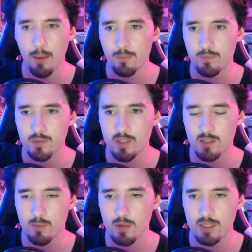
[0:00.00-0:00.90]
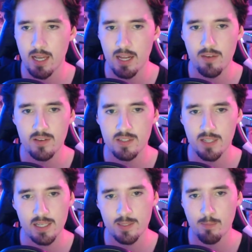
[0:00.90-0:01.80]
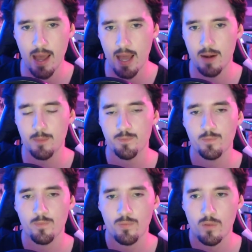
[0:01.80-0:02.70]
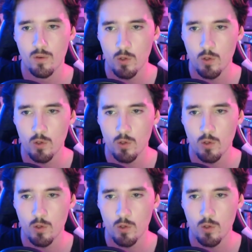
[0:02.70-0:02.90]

So someone said, if a cis man who